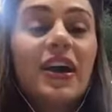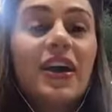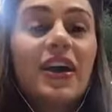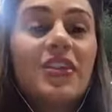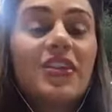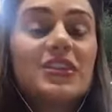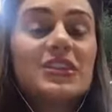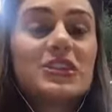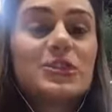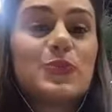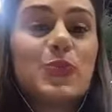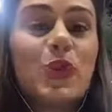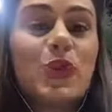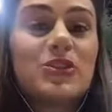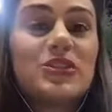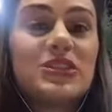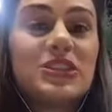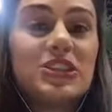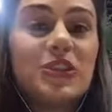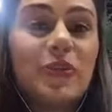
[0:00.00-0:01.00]
this
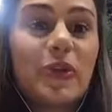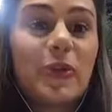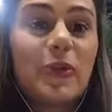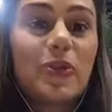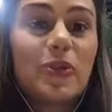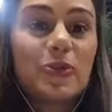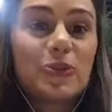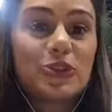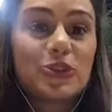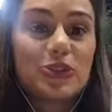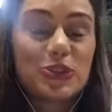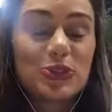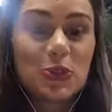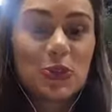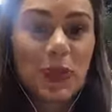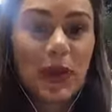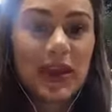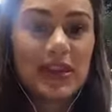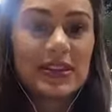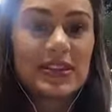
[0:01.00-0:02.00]
positive emotions to
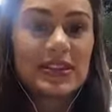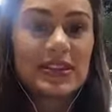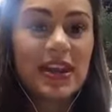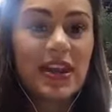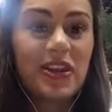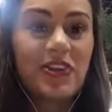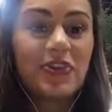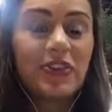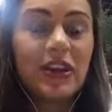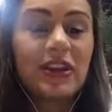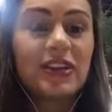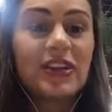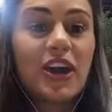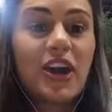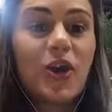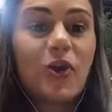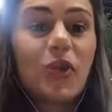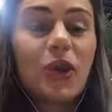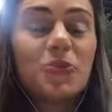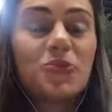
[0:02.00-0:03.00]
myself, and
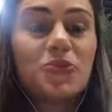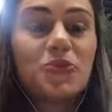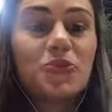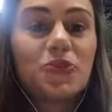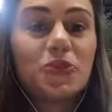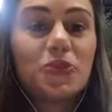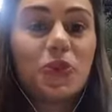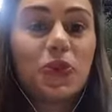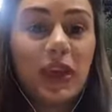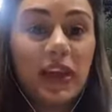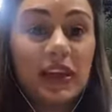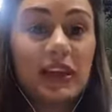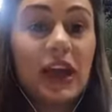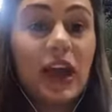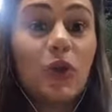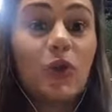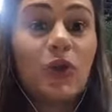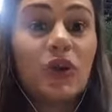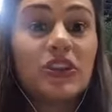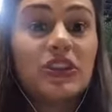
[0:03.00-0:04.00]
now I'm full and
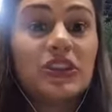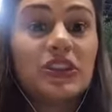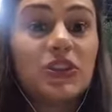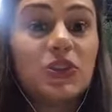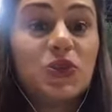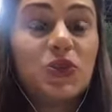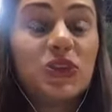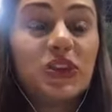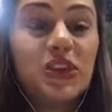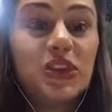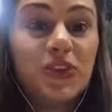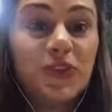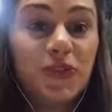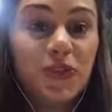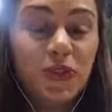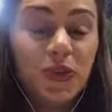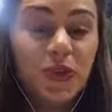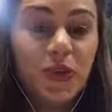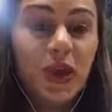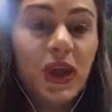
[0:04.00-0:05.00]
I want to give
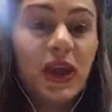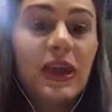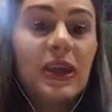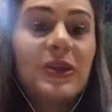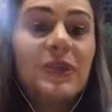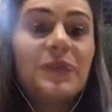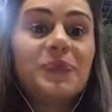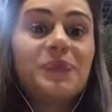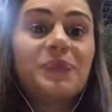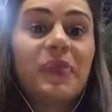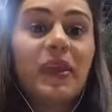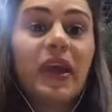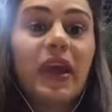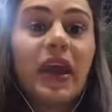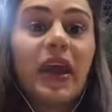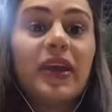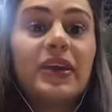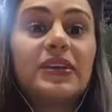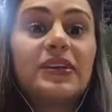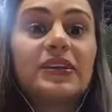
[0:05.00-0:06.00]
you.
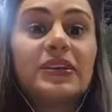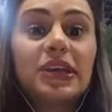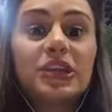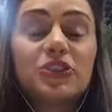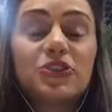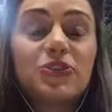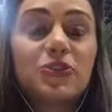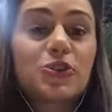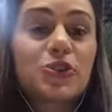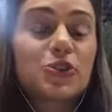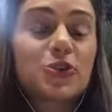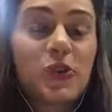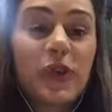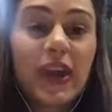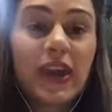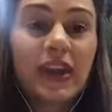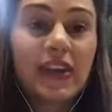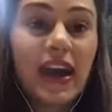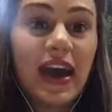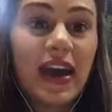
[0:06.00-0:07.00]
And yes, of course, we
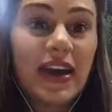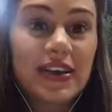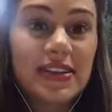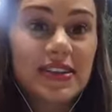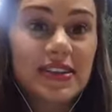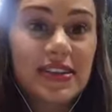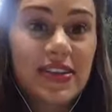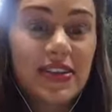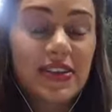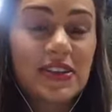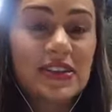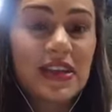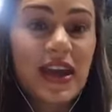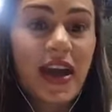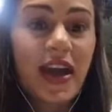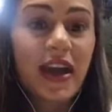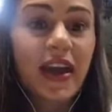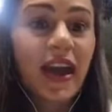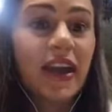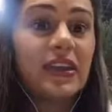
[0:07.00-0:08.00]
can ask this
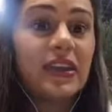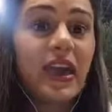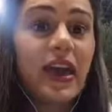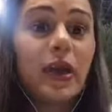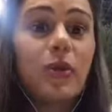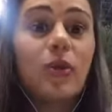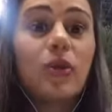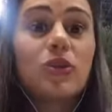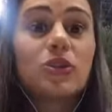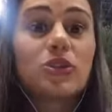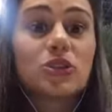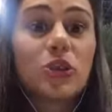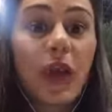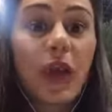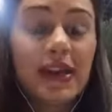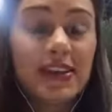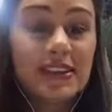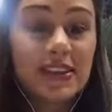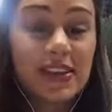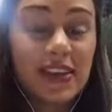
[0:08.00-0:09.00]
hug, and I'm also
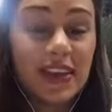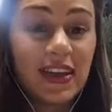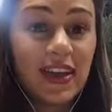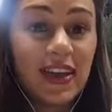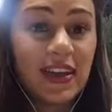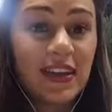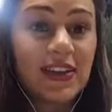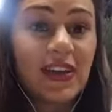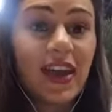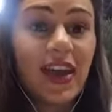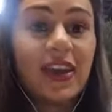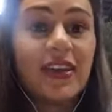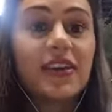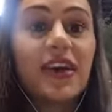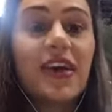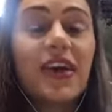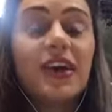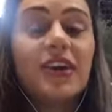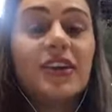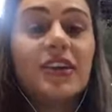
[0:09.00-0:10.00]
asking it, and
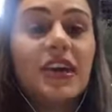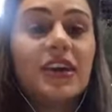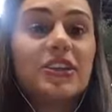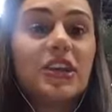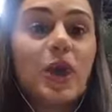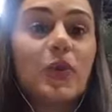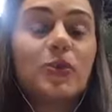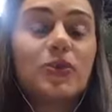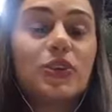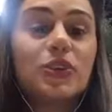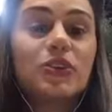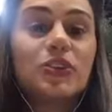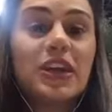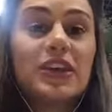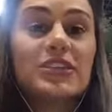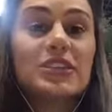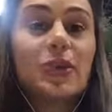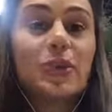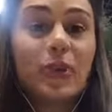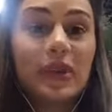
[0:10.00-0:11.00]
yet I'm not
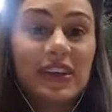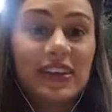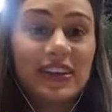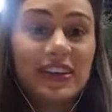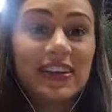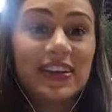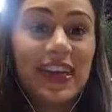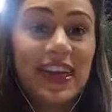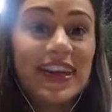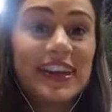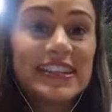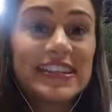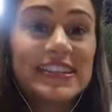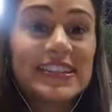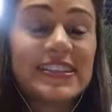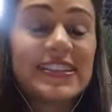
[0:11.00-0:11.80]
as awakened as,